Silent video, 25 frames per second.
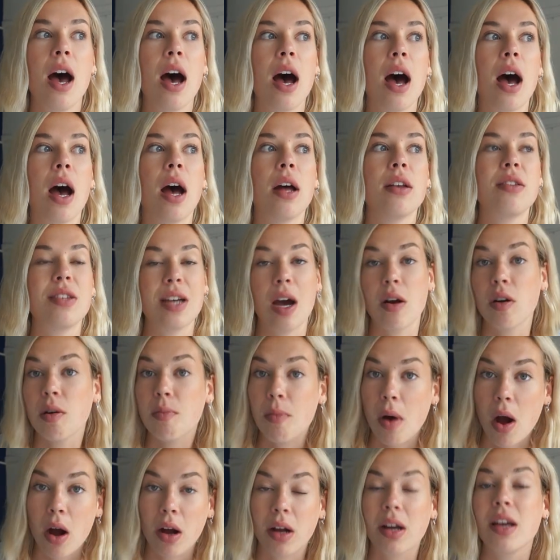Down
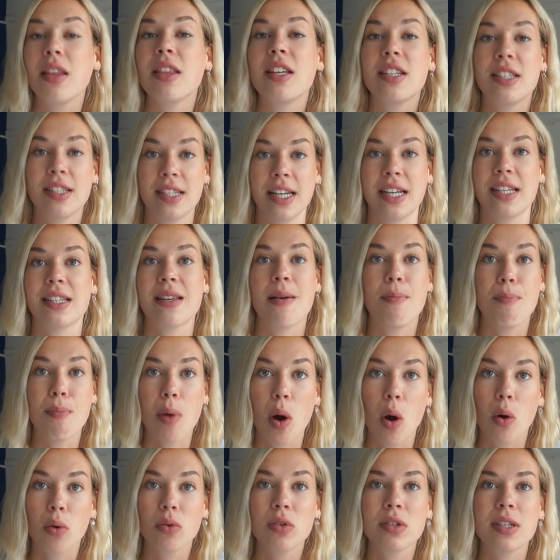Among the Sticks and
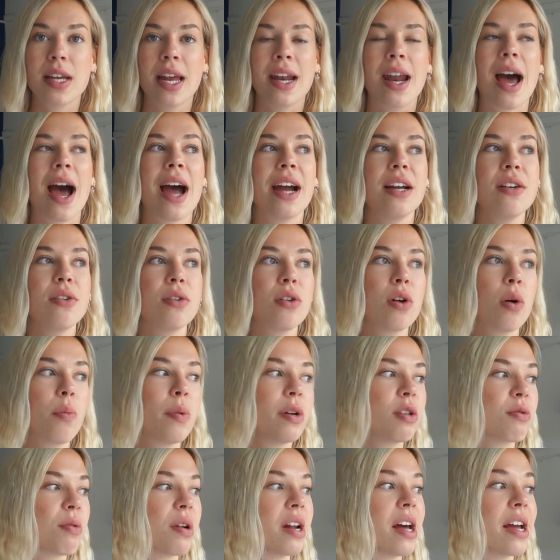Bones, and I don't know
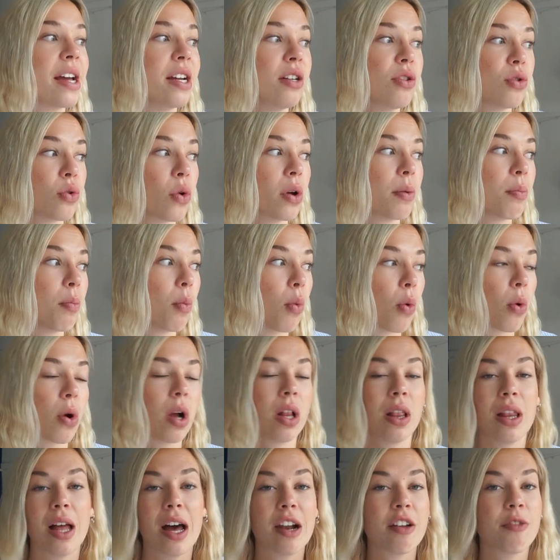which one I enjoyed more.
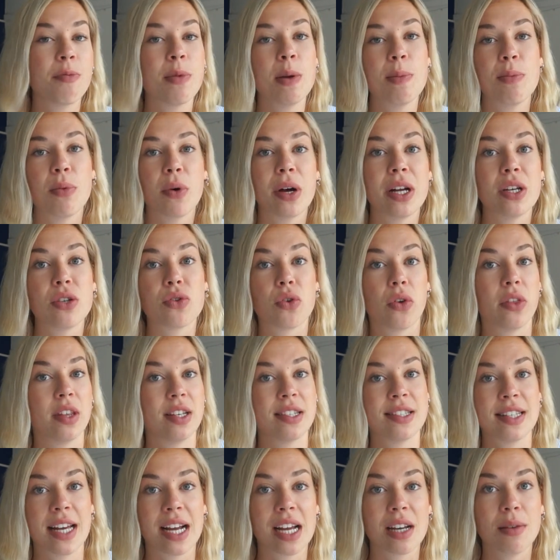A lot of people enjoyed
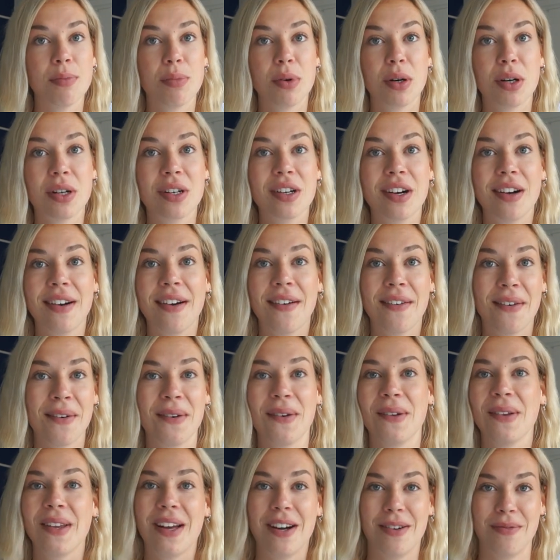the second book a
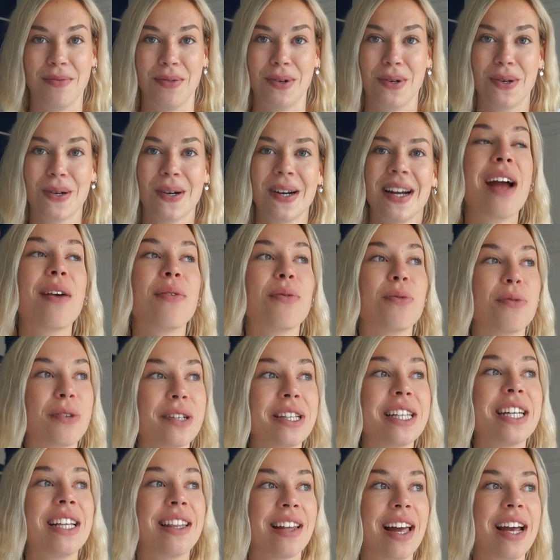whole lot more. I
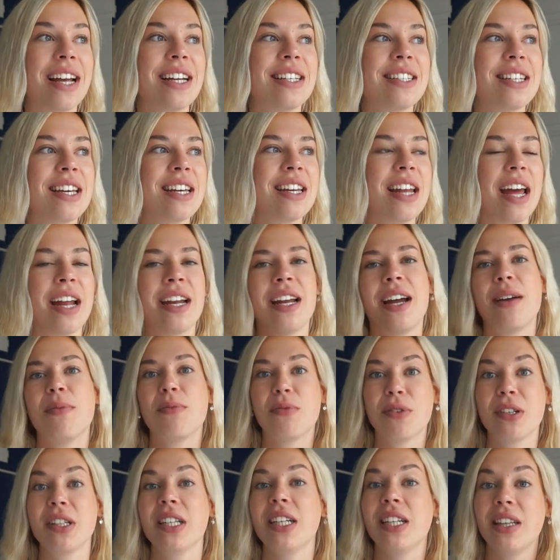really liked it, and
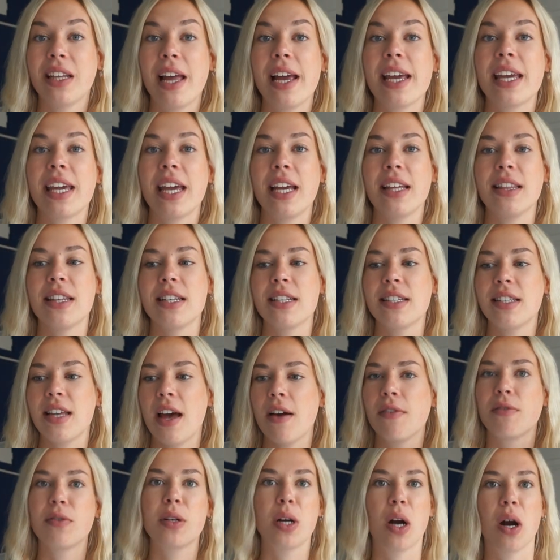I'm really liking this
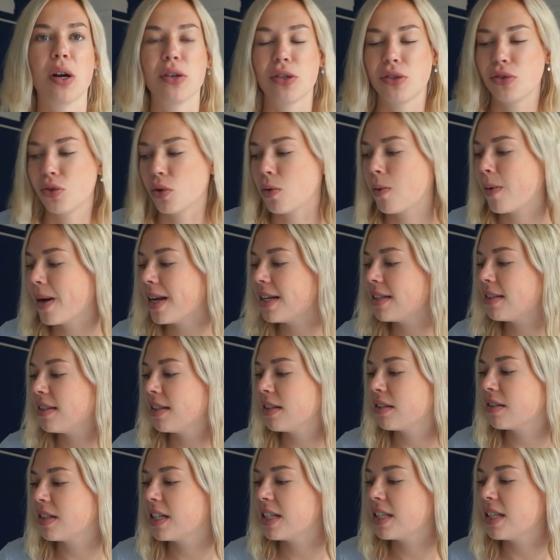Every Heart a Doorway
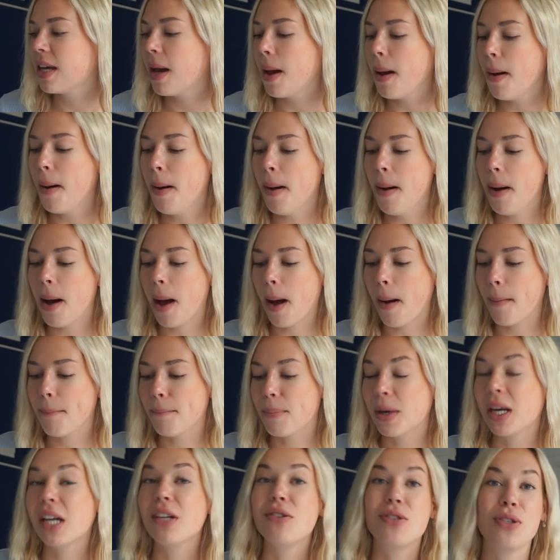series,
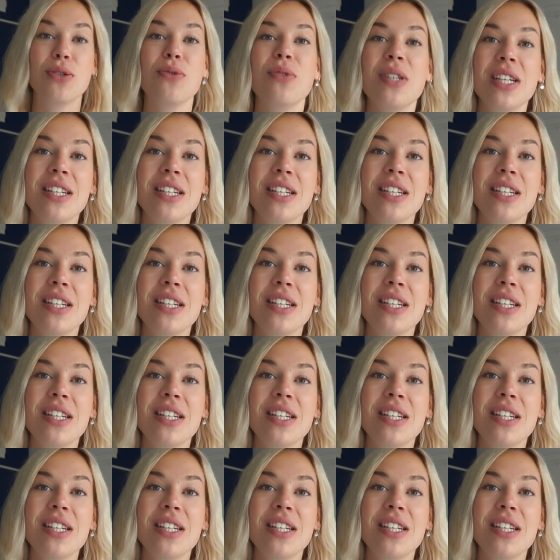but I do